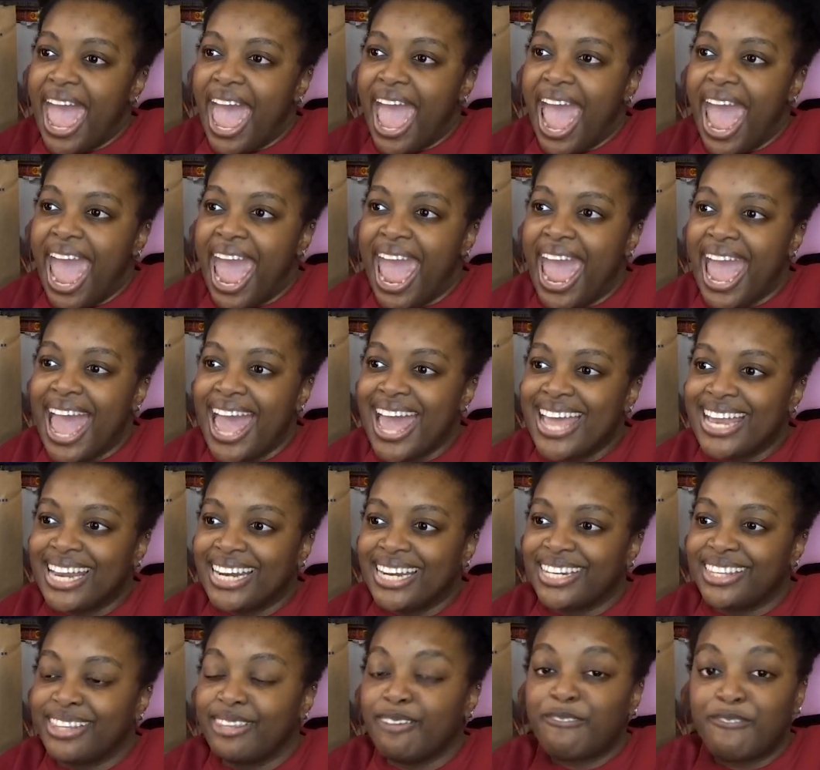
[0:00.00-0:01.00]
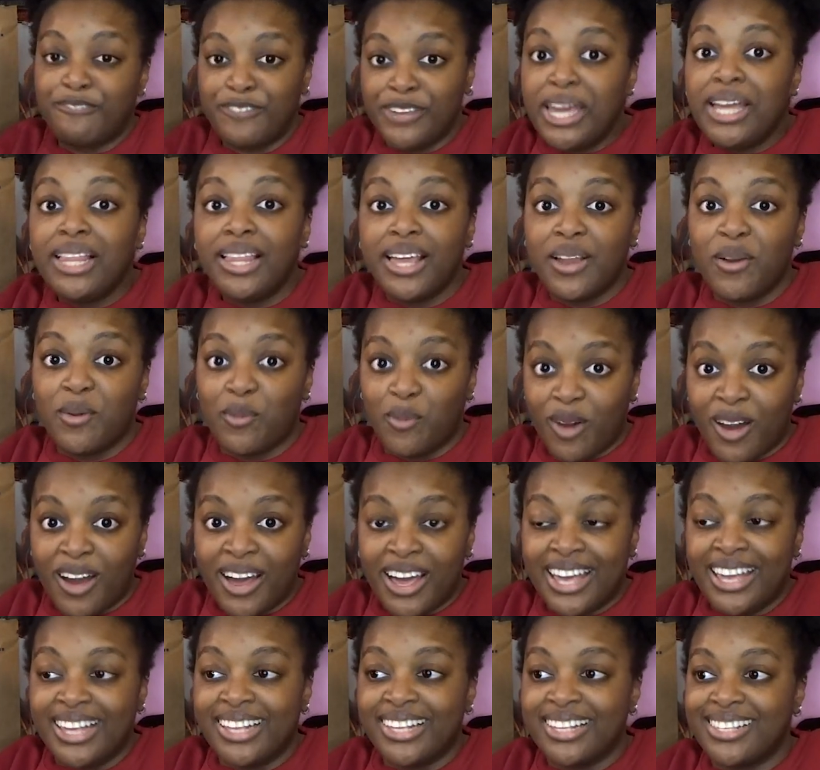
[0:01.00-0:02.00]
And the feeling
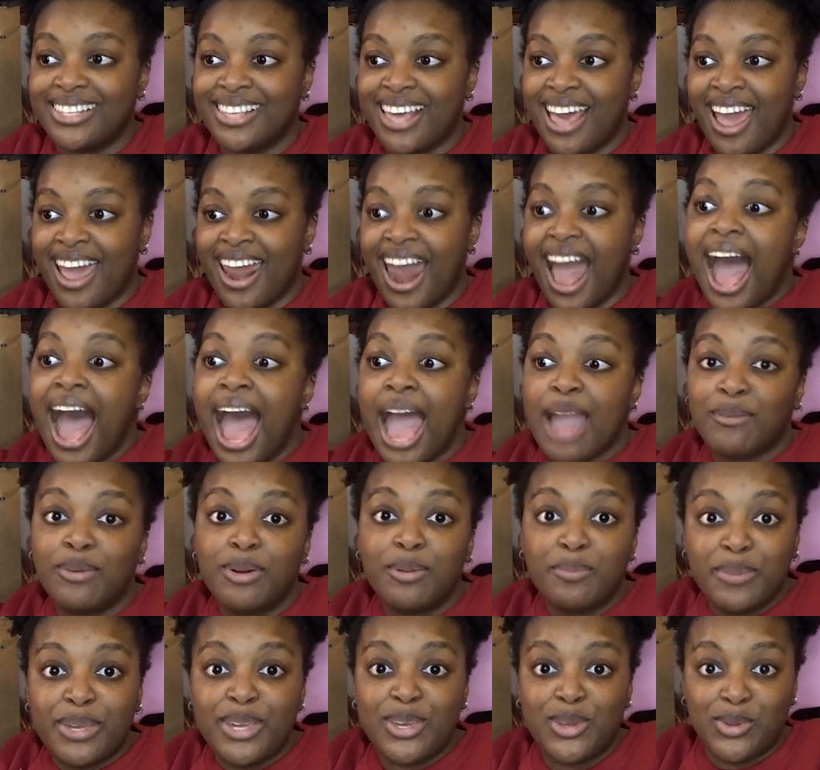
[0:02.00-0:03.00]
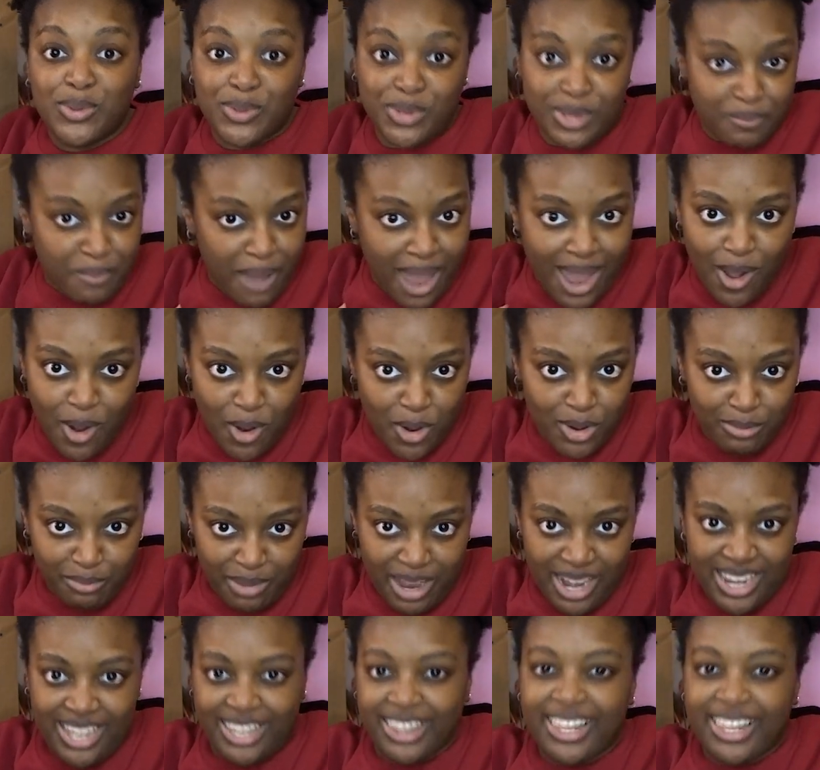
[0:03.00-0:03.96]
was that I would be using my own money.